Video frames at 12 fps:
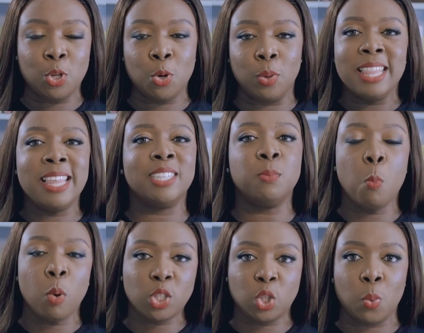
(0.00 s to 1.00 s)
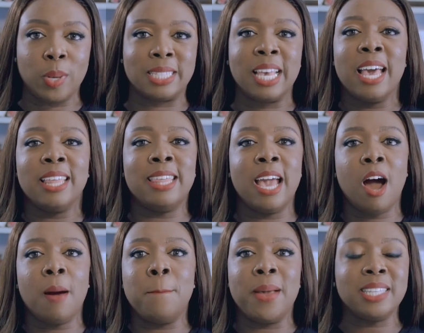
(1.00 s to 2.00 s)
There's more to it. There
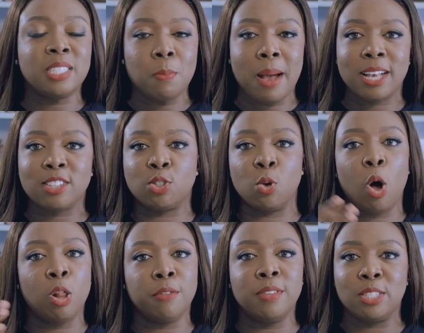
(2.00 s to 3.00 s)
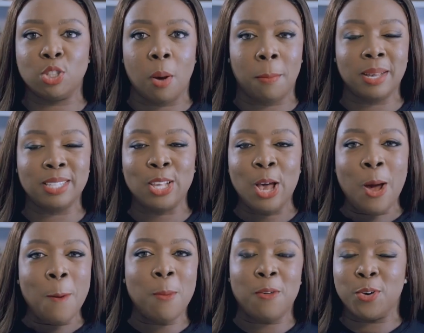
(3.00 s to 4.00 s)
are benchmarks to all of these numbers,
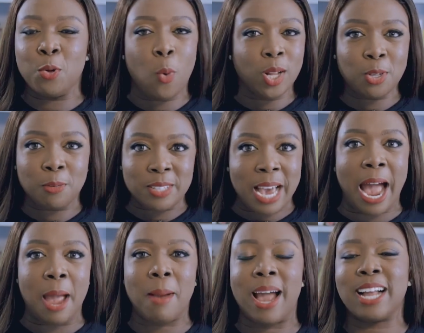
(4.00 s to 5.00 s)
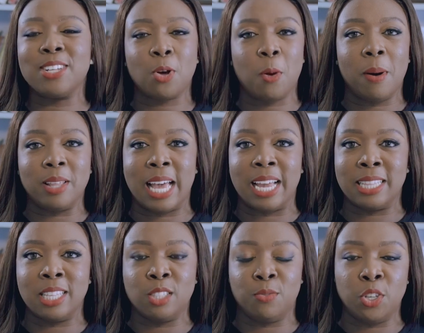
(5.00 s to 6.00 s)
but for want of time, I can't talk about that
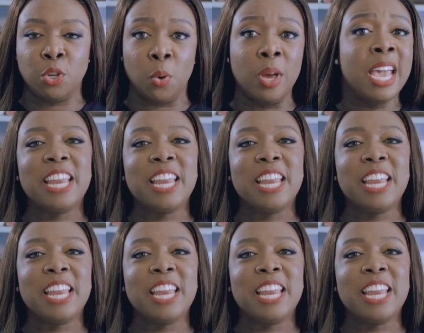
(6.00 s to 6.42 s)
in this video.